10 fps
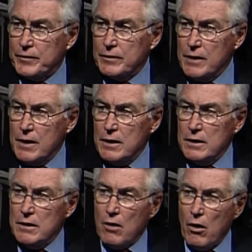And
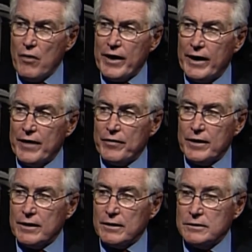all that, I
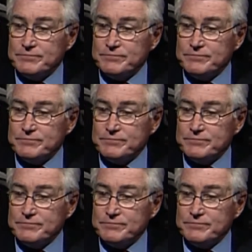think,